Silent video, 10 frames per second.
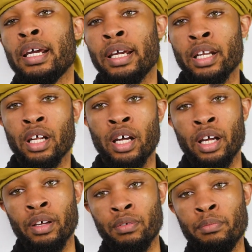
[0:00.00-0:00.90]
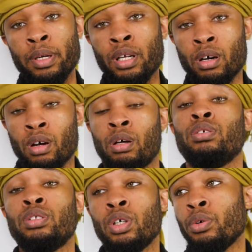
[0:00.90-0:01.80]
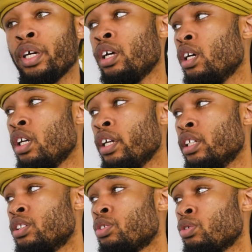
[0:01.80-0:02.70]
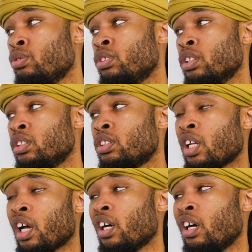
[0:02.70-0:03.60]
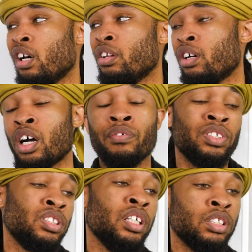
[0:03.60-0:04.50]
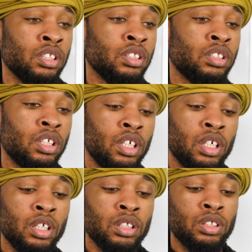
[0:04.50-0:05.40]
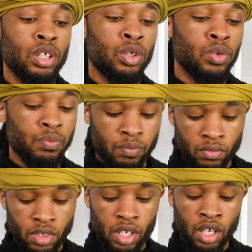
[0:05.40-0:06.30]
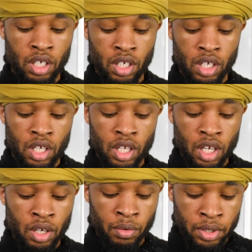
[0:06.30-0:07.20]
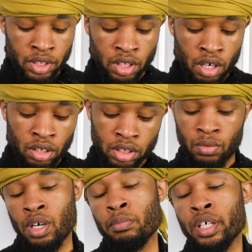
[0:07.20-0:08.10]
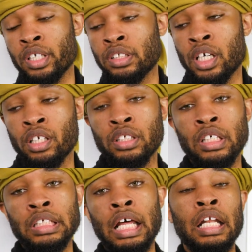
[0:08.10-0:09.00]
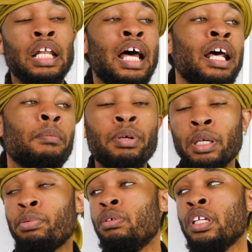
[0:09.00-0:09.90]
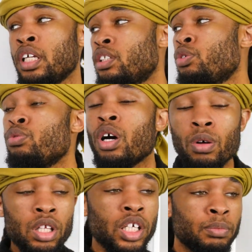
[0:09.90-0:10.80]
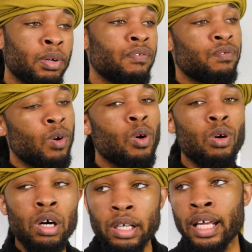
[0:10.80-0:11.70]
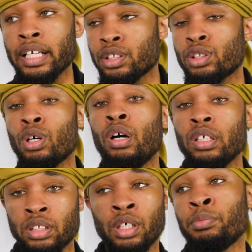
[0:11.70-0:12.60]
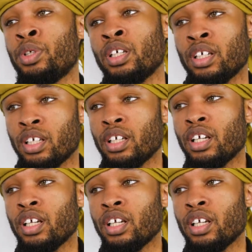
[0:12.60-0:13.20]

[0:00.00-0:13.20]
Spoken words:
and I've been also hearing this through just like other conversations. So, and the reason also why I'm breaking this down is because a lot of people need to know this before they start something.